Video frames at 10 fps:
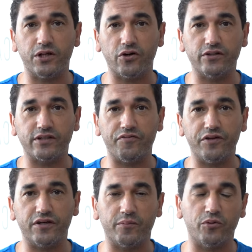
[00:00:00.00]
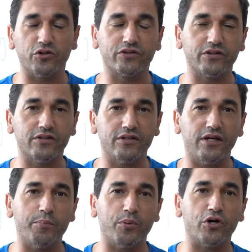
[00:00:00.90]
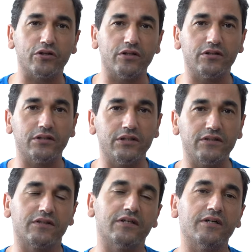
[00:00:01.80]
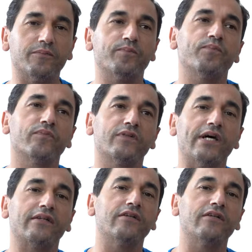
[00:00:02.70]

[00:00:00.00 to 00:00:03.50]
because I think the most important is that